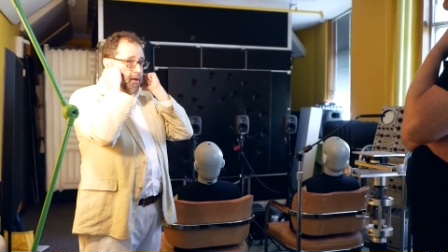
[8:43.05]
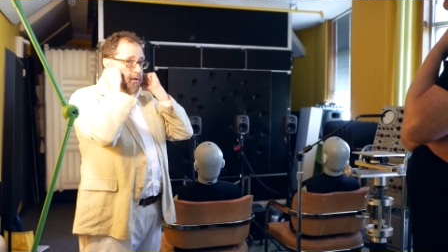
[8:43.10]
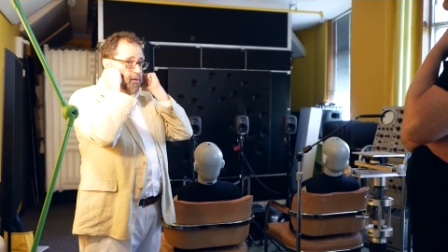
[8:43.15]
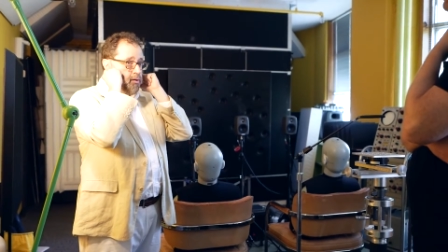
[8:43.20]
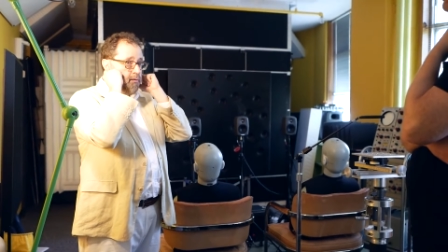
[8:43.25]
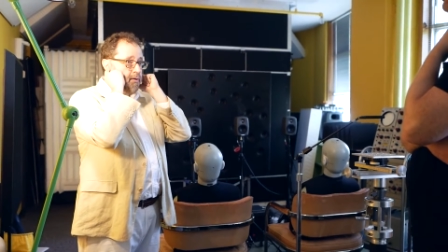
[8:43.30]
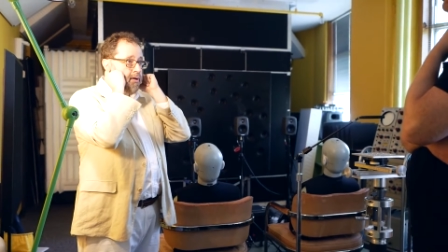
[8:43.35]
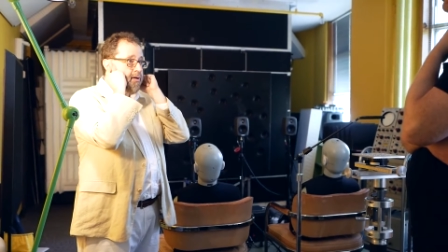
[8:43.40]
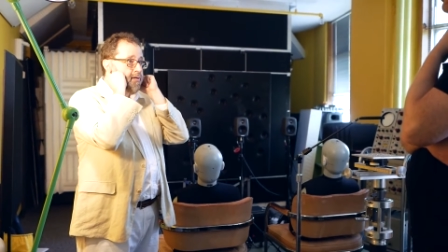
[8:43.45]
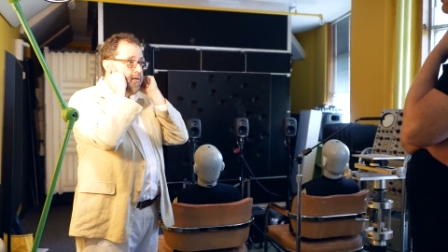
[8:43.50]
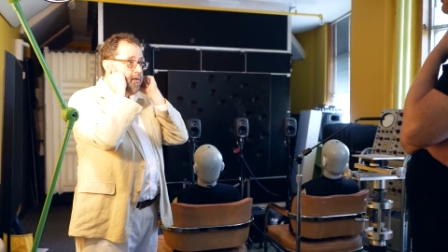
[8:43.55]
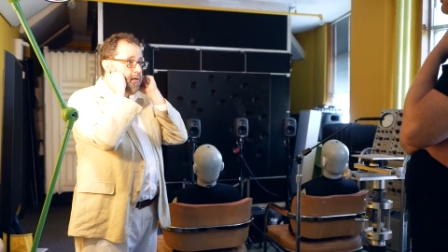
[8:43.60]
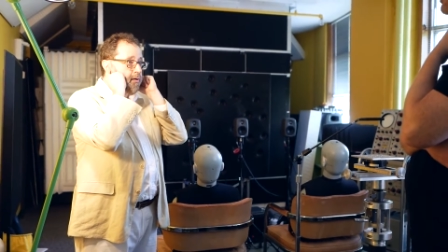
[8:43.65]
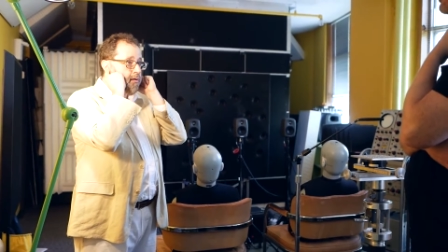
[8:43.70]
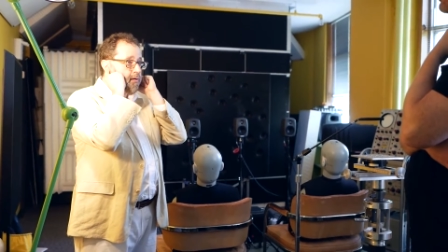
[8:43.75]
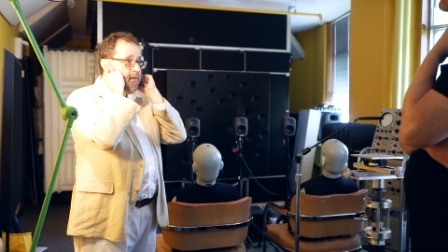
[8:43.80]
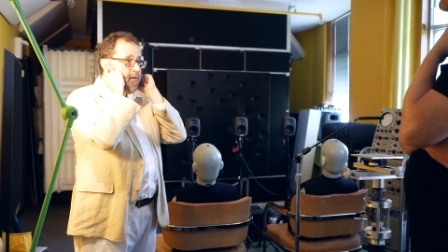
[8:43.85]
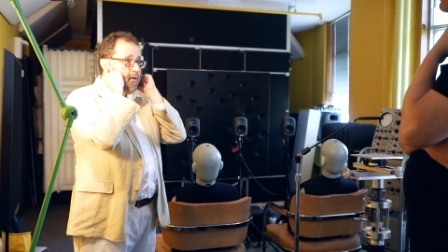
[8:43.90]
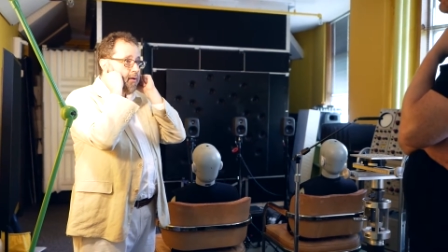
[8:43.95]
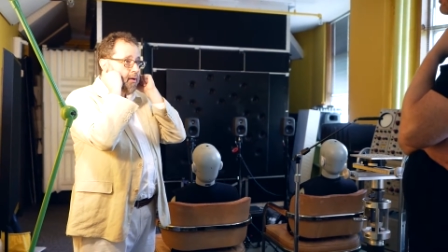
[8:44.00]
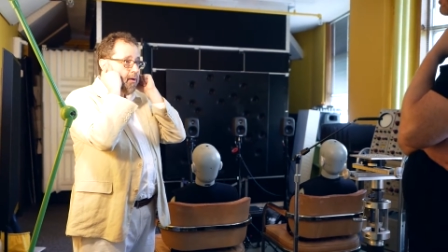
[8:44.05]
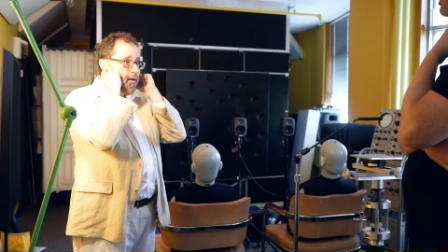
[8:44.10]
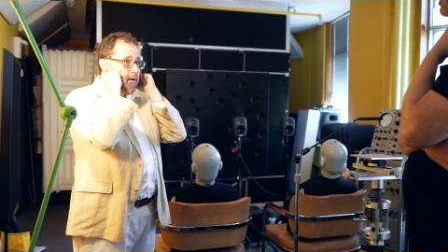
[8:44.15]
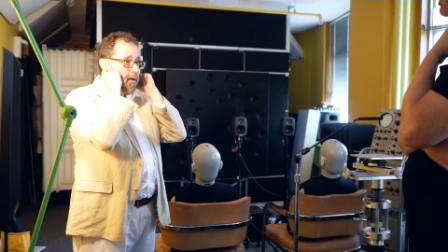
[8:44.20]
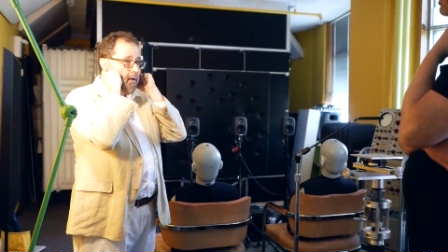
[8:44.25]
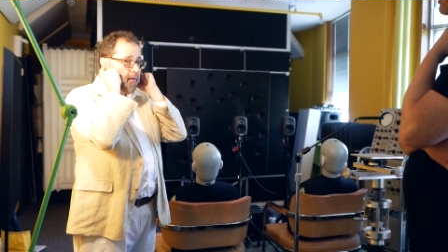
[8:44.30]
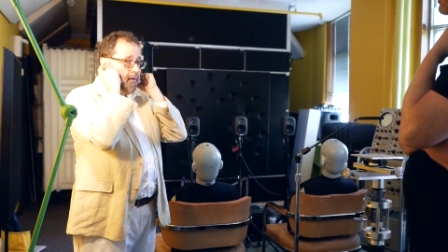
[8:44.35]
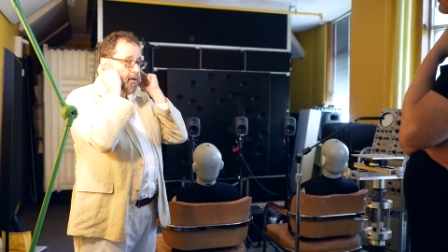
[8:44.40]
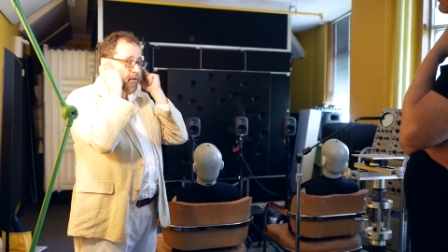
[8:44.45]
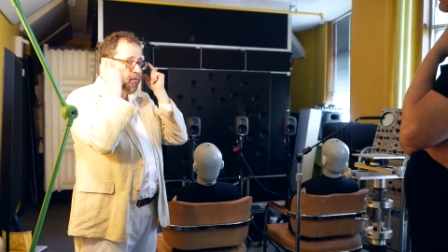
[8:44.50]
ears of the listeners,
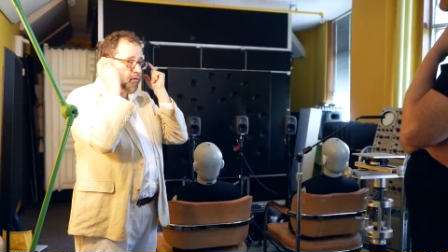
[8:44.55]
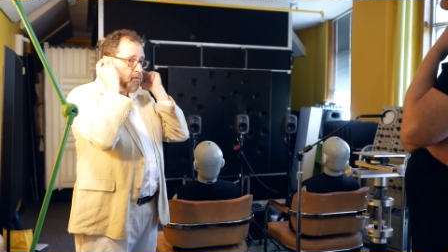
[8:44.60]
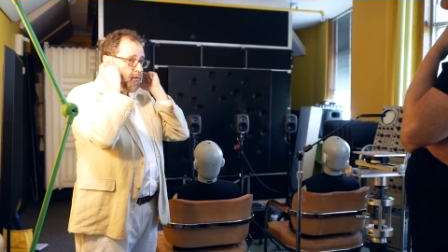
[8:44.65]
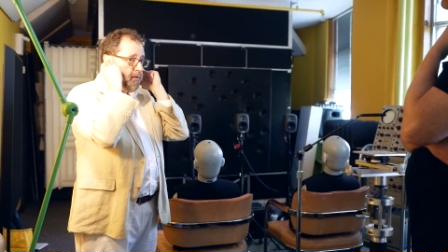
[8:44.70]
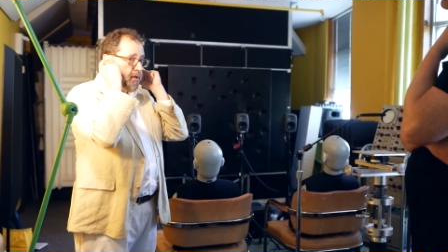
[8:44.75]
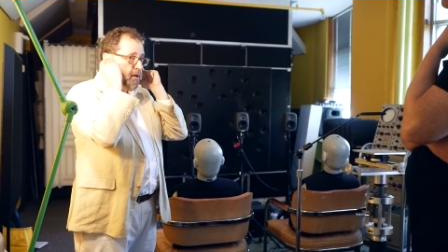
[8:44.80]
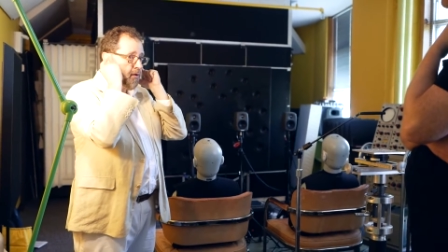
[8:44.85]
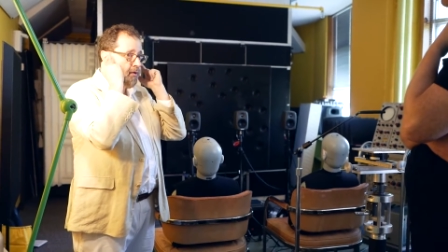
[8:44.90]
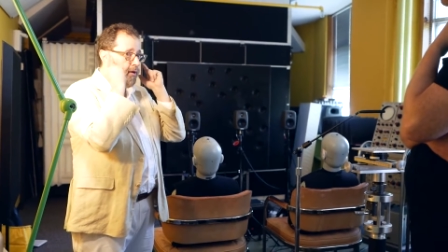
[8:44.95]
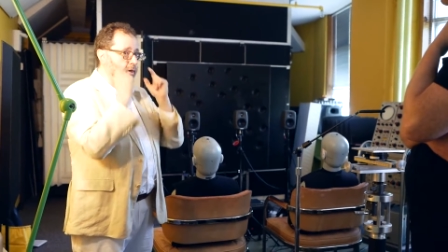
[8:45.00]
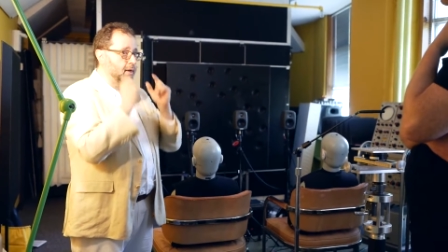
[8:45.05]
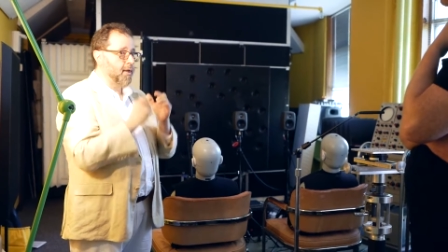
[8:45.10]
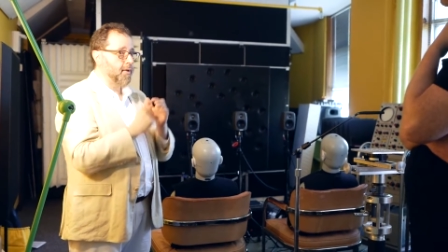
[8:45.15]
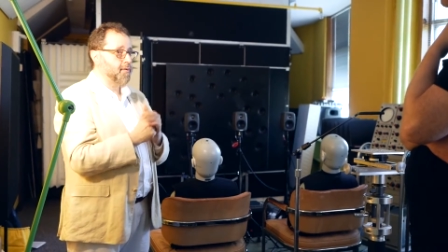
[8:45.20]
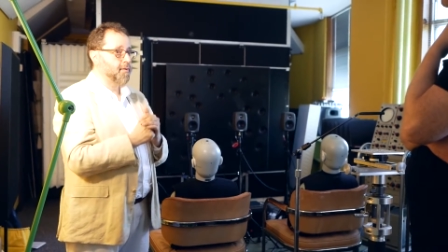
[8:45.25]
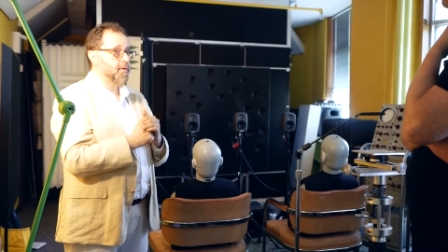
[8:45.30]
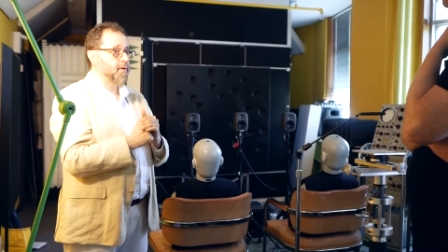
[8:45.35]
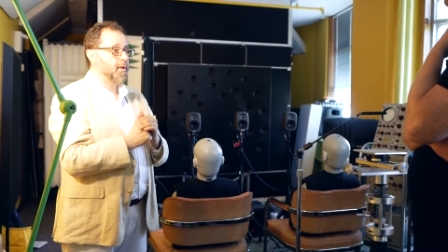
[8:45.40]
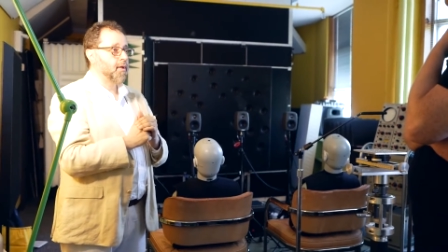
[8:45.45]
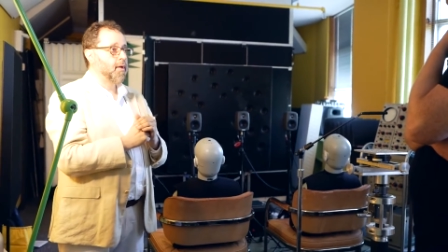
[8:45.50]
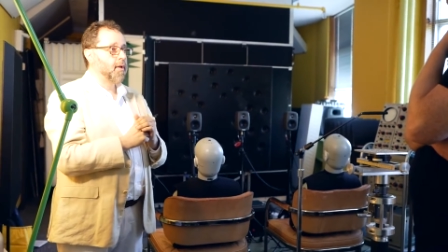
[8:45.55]
at the interest of the ear canals.